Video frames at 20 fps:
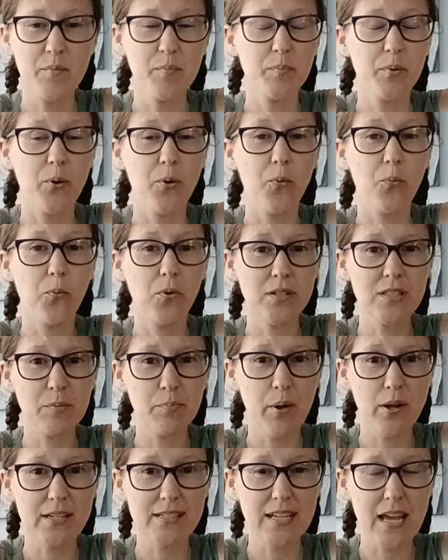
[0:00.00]
But once
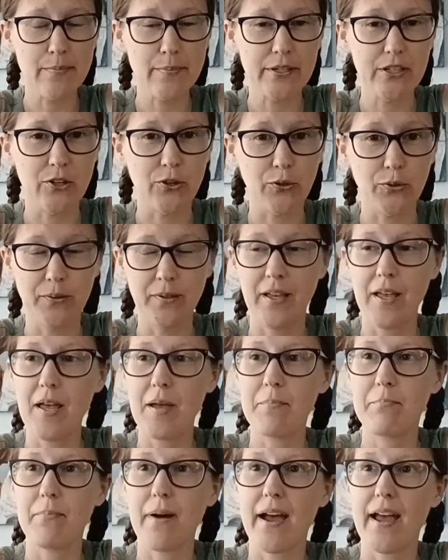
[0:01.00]
upon a time ago,
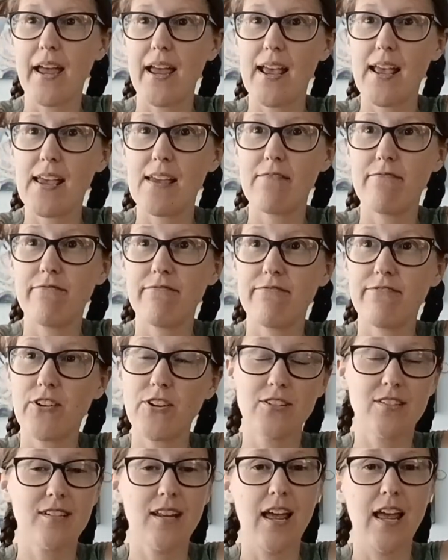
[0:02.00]
my
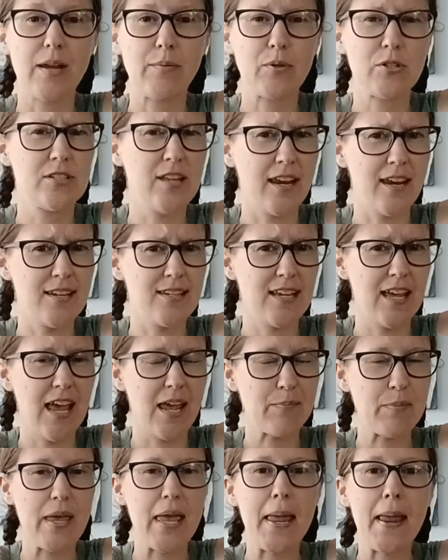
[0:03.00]
first time or second
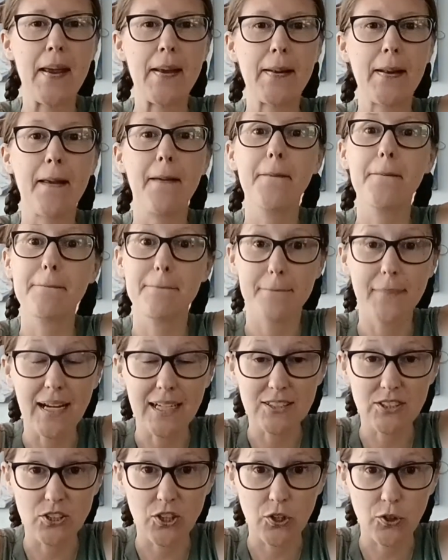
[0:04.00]
time in
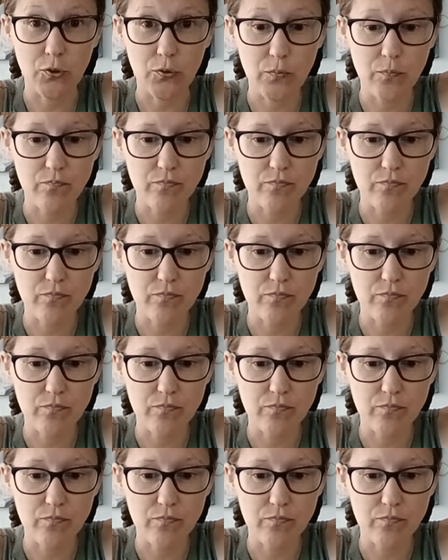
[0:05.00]
Mexico,